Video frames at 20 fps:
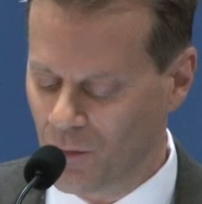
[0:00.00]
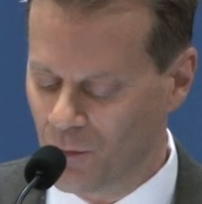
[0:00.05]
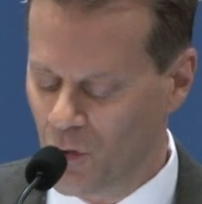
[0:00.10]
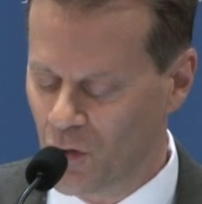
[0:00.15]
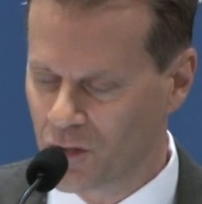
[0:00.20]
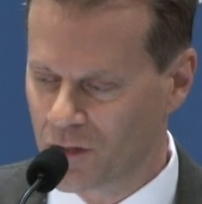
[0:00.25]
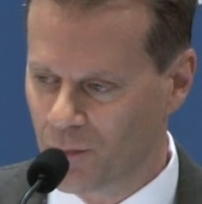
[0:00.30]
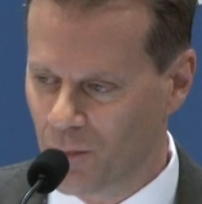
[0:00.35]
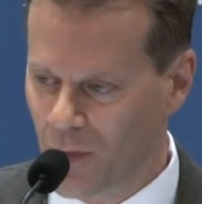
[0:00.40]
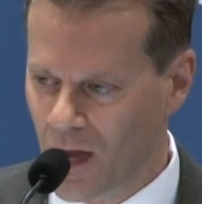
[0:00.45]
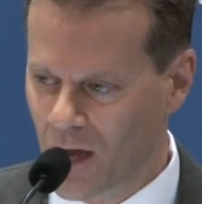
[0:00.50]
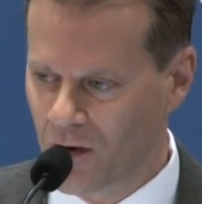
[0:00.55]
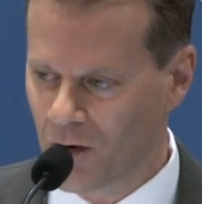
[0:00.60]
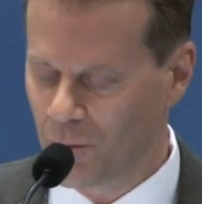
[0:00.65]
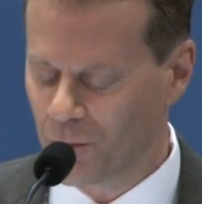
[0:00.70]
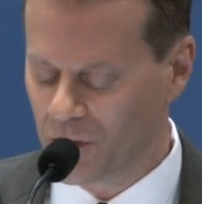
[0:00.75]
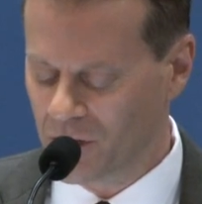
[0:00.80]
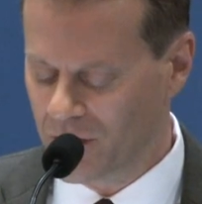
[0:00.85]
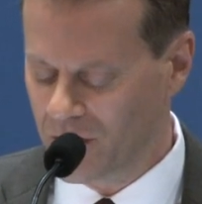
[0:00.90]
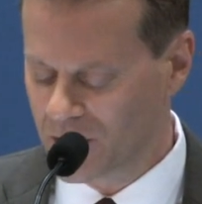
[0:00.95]
from most
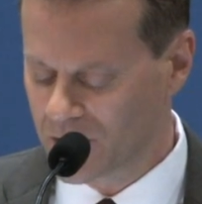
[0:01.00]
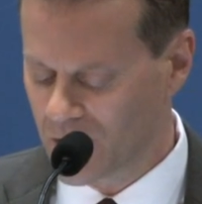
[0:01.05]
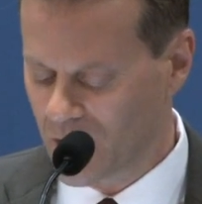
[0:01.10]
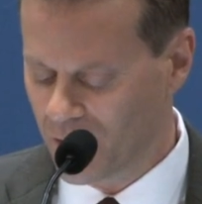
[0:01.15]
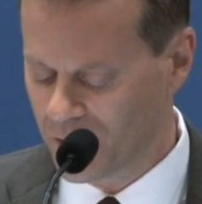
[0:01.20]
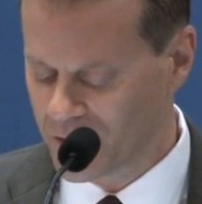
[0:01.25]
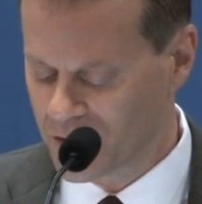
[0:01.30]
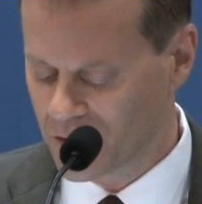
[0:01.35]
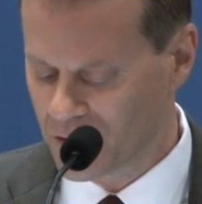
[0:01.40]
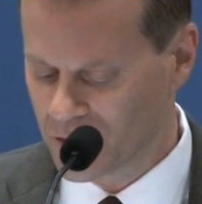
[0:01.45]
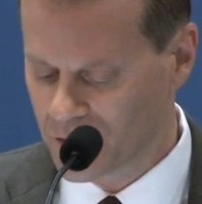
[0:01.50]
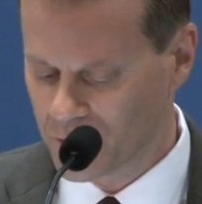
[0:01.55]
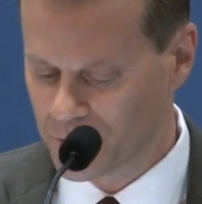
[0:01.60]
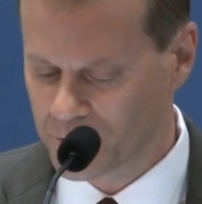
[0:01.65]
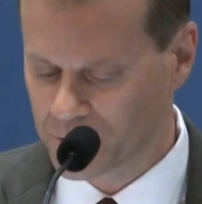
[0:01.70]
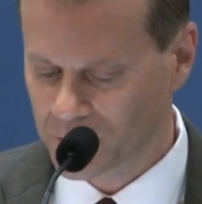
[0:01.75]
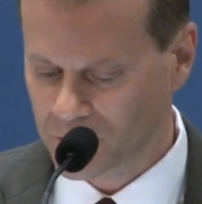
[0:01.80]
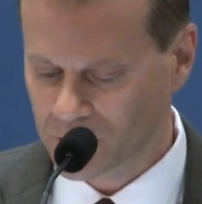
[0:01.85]
modern police officers.